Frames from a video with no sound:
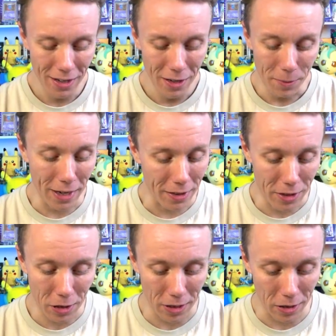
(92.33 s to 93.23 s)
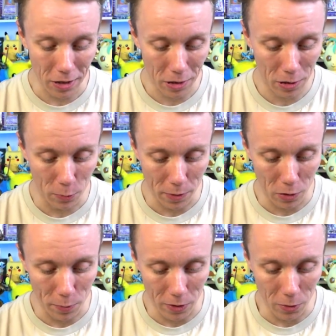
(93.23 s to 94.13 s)
But yeah, this is super,
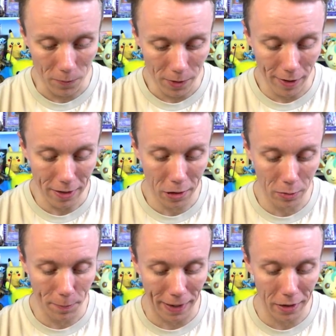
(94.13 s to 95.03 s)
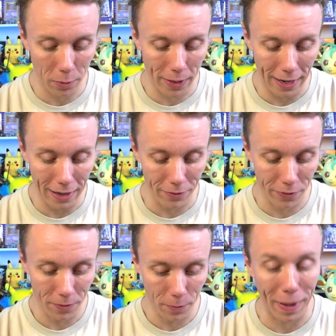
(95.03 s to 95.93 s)
super cool. All right, let's see what packets we have.
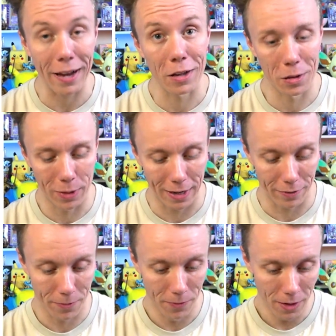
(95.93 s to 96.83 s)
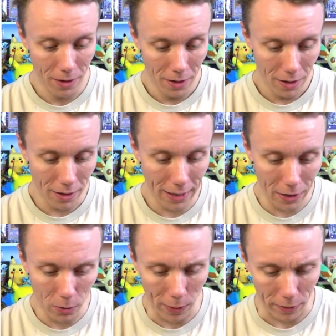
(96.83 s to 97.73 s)
Packs we have. Okay,
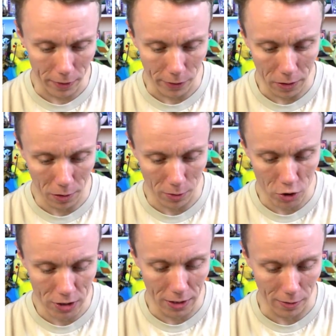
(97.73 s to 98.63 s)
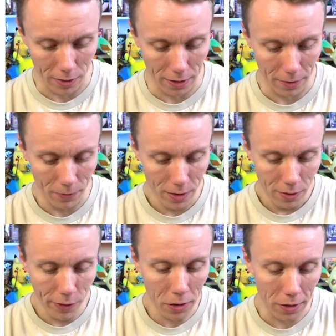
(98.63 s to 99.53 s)
oh wow, they're very scrunched in there, aren't they?
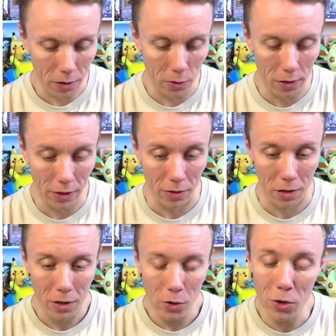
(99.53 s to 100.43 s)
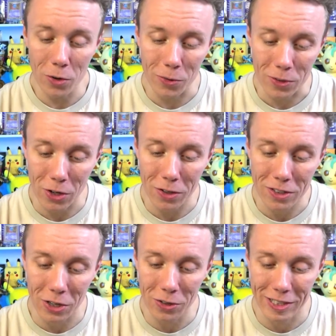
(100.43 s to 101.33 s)
Firstly, there's two stickers. Oh,
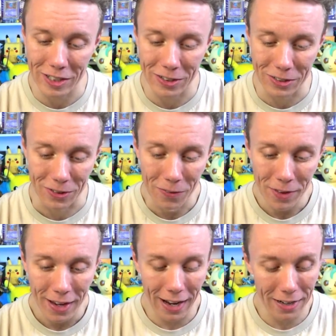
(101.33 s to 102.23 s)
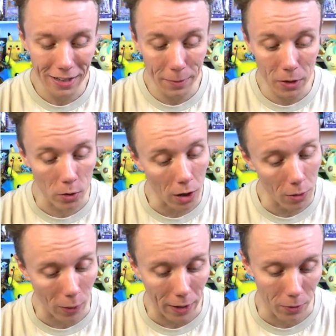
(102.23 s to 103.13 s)
Dondozo and Go. Oh
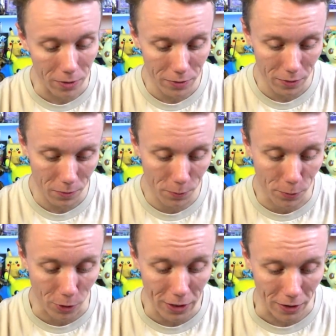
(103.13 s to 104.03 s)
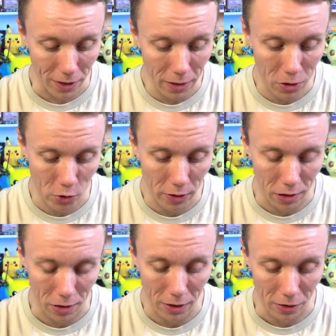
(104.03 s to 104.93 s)
wow, brilliant. Nice choice
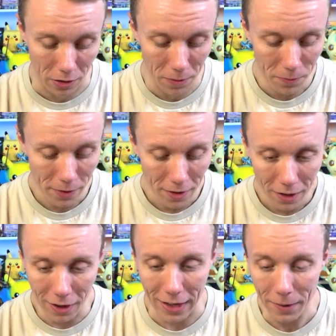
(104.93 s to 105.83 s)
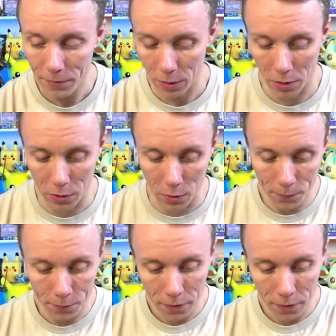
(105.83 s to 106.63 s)
of stickers. Okay, those are cool.